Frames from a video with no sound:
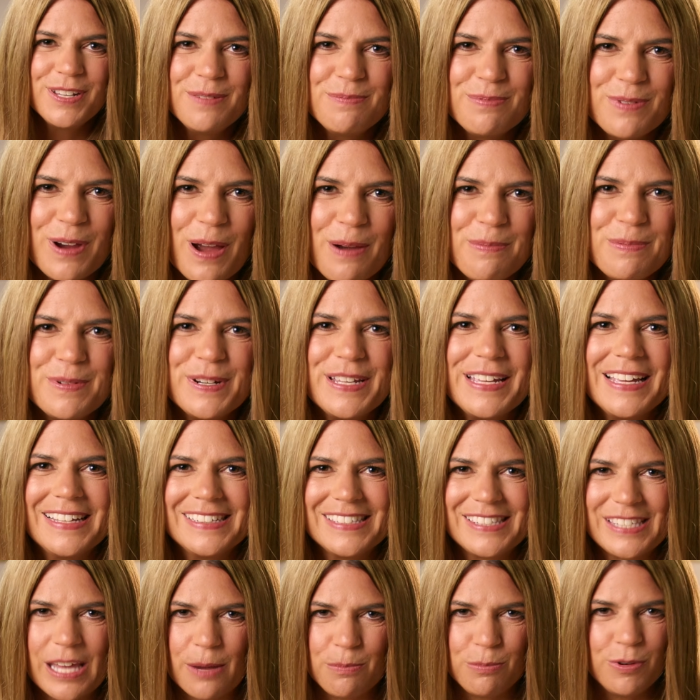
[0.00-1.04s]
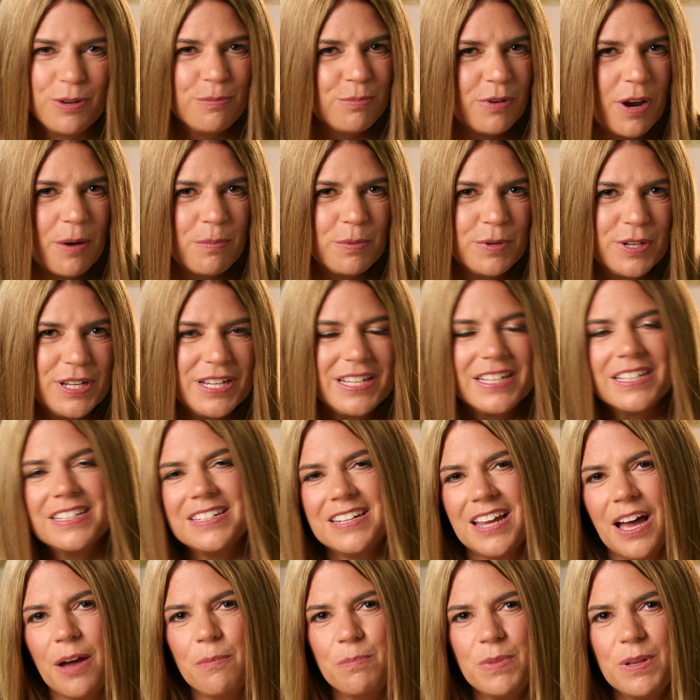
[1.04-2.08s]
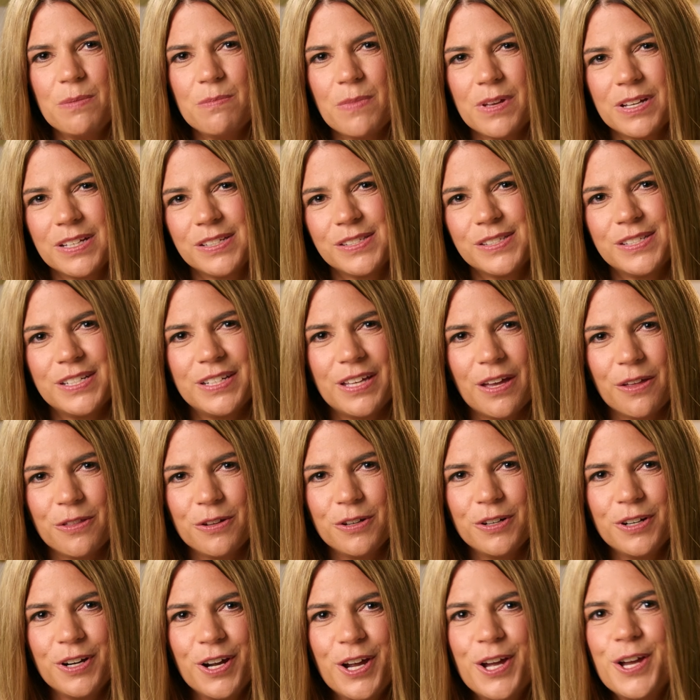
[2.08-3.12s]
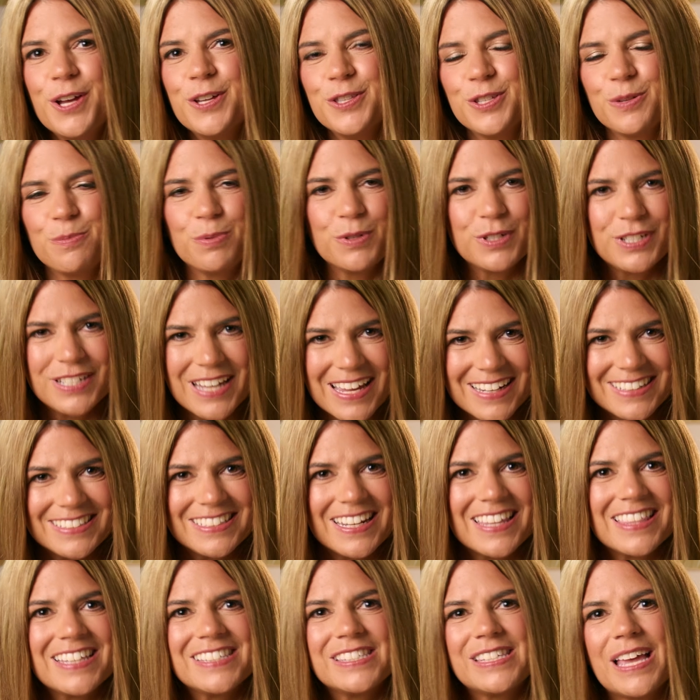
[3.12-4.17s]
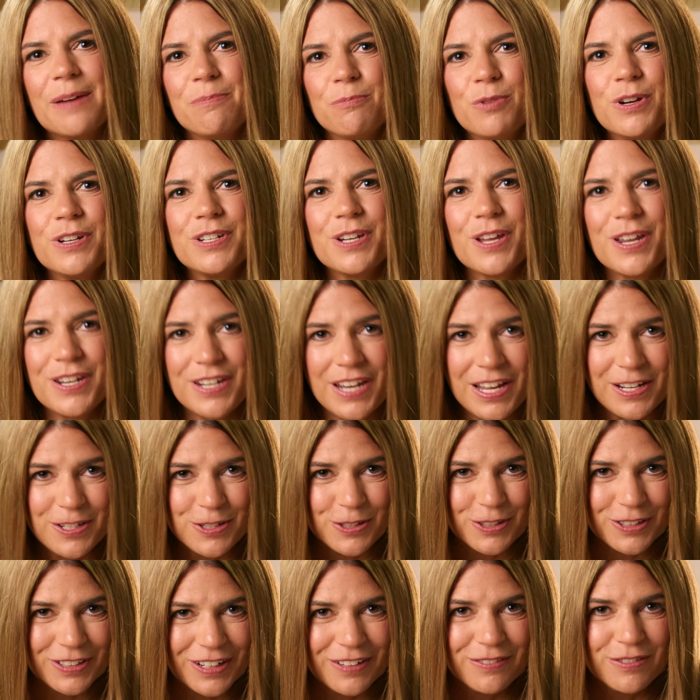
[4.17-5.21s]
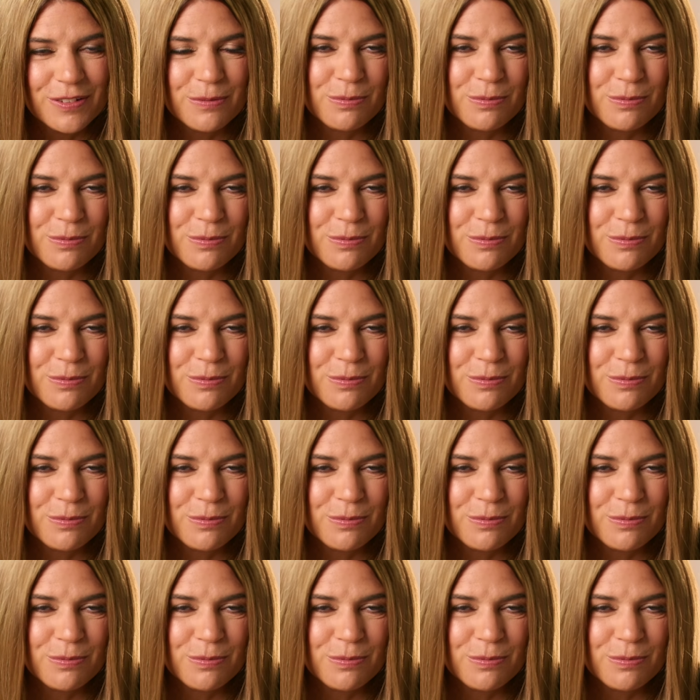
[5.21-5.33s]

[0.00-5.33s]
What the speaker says: property and separate property cannot be mixed together to protect the separate nature of the